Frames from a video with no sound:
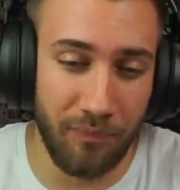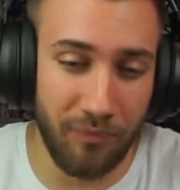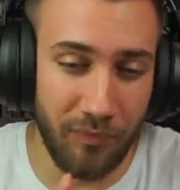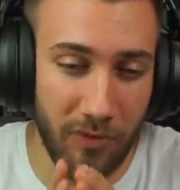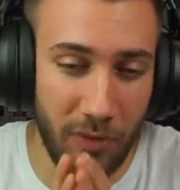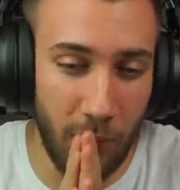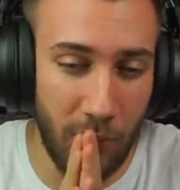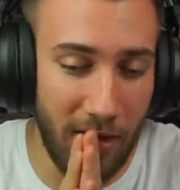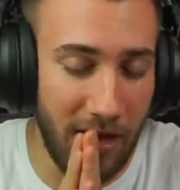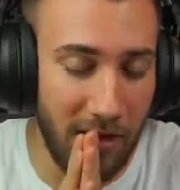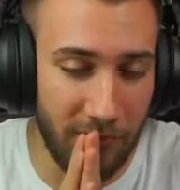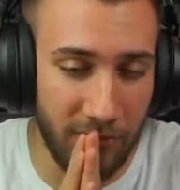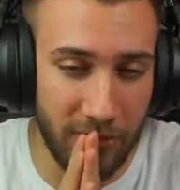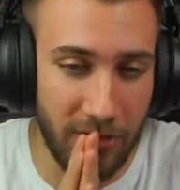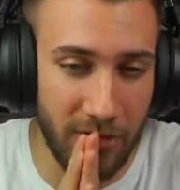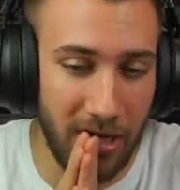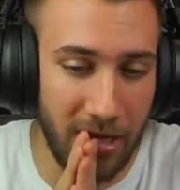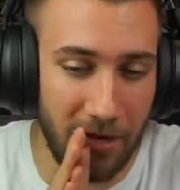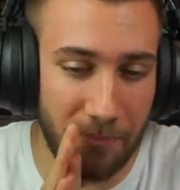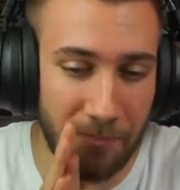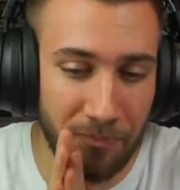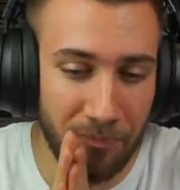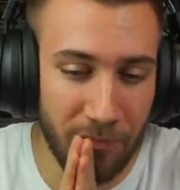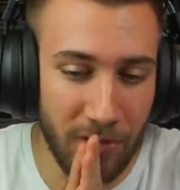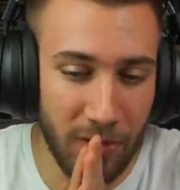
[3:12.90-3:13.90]
wherever you
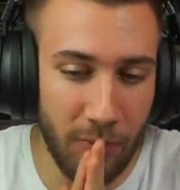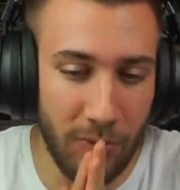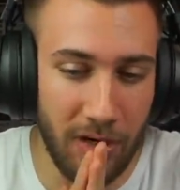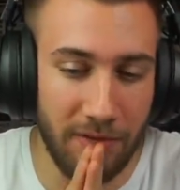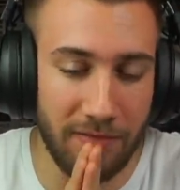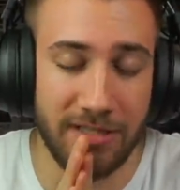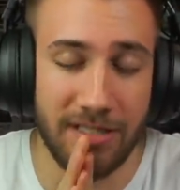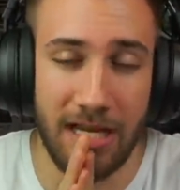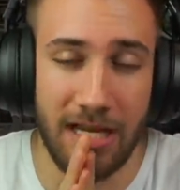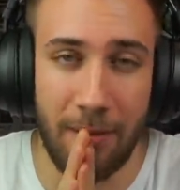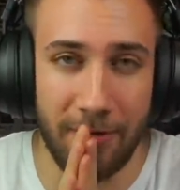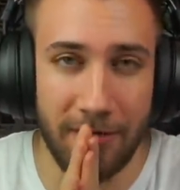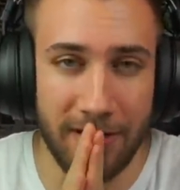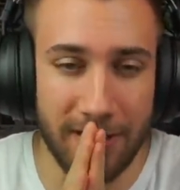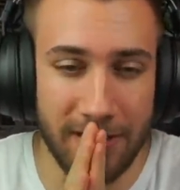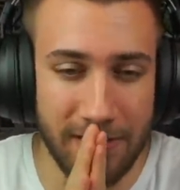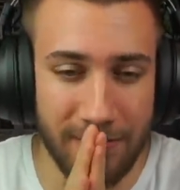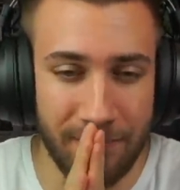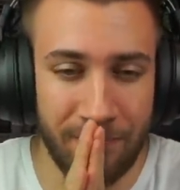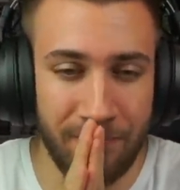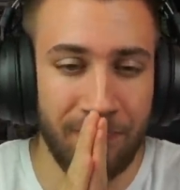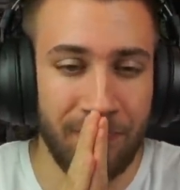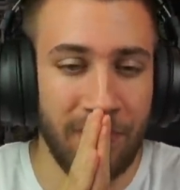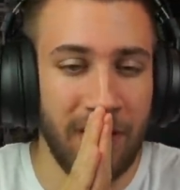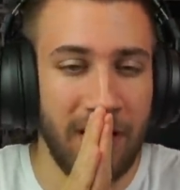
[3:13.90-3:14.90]
are, whatever time it is.
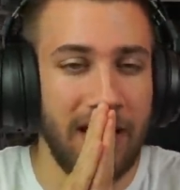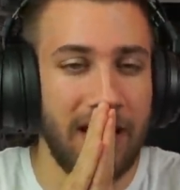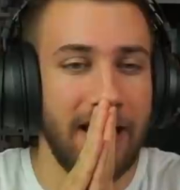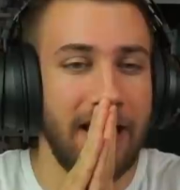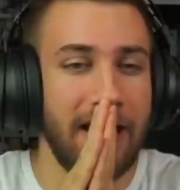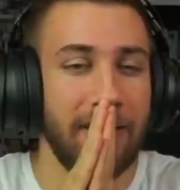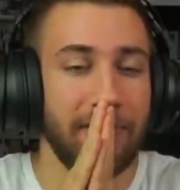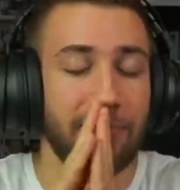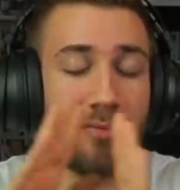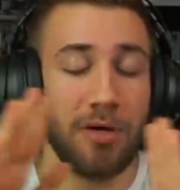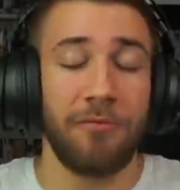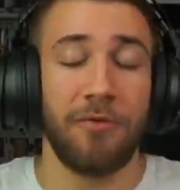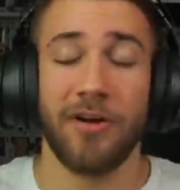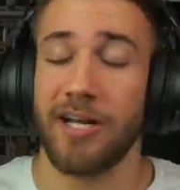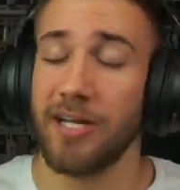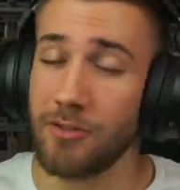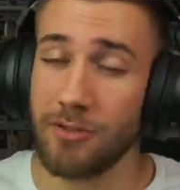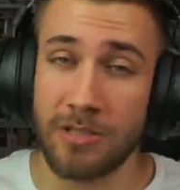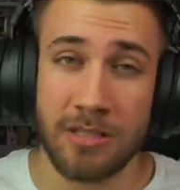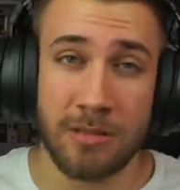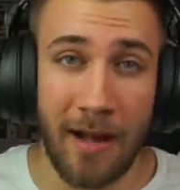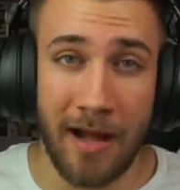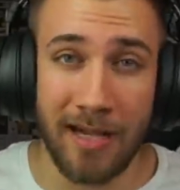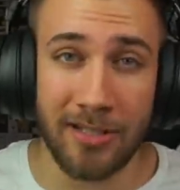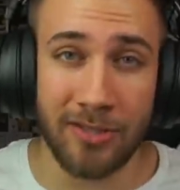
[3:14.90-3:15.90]
Don't forget to
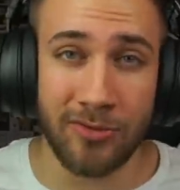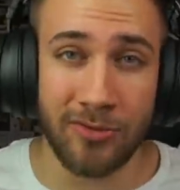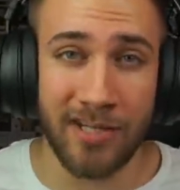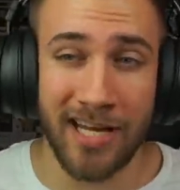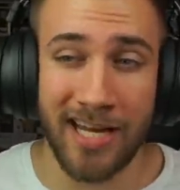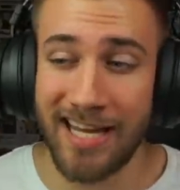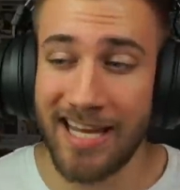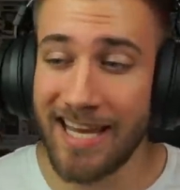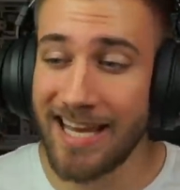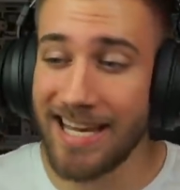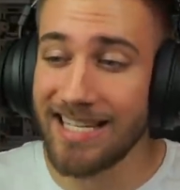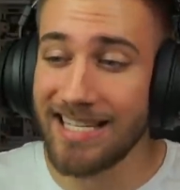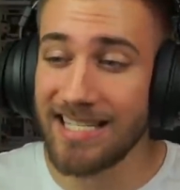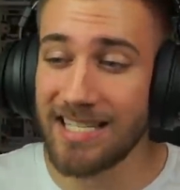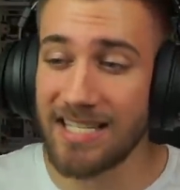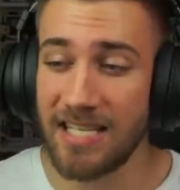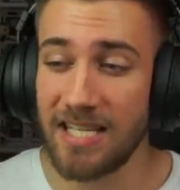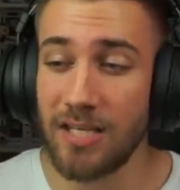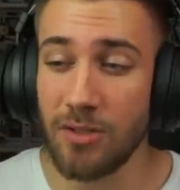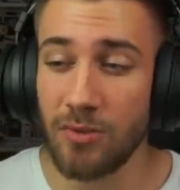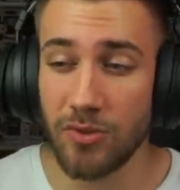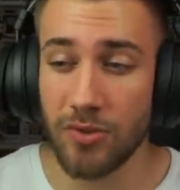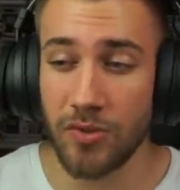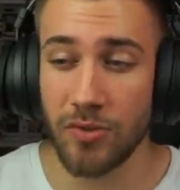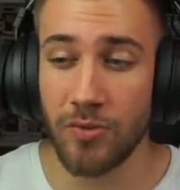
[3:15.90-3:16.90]
smile today.
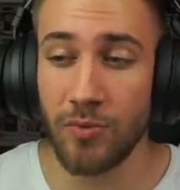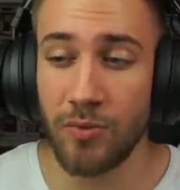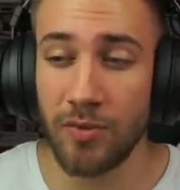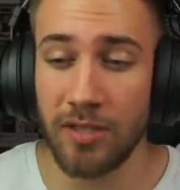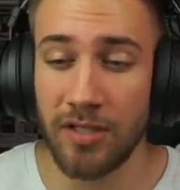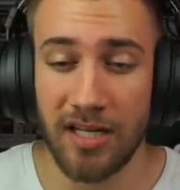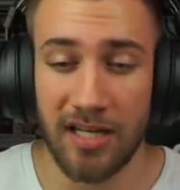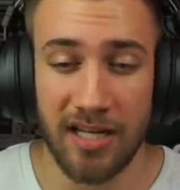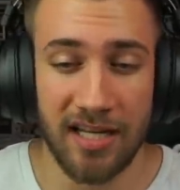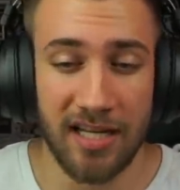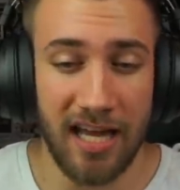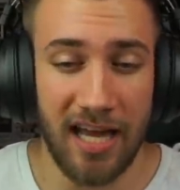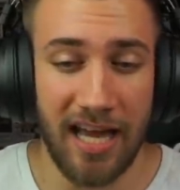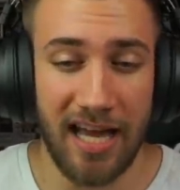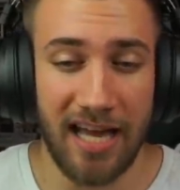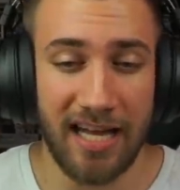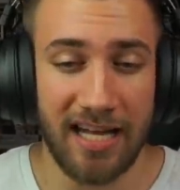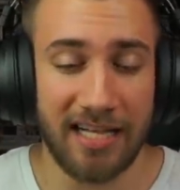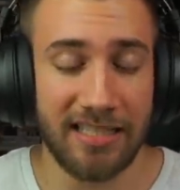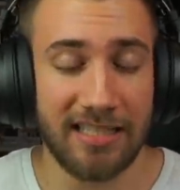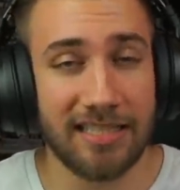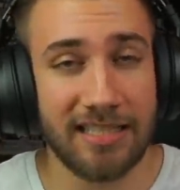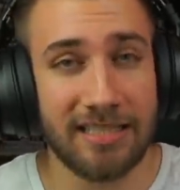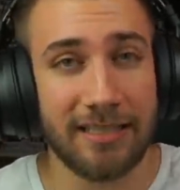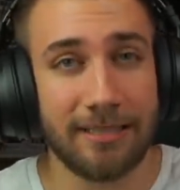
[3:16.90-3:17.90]
See you soon.
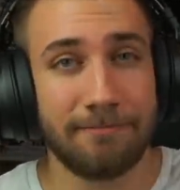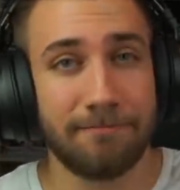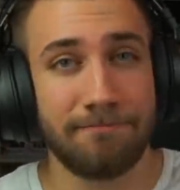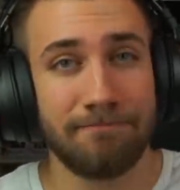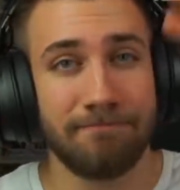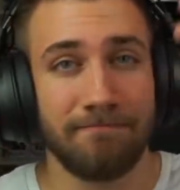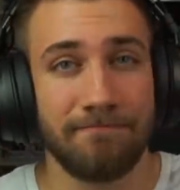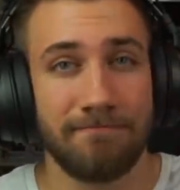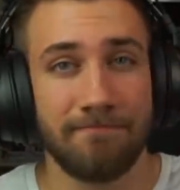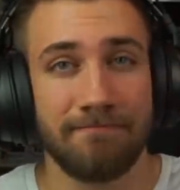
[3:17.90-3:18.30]
And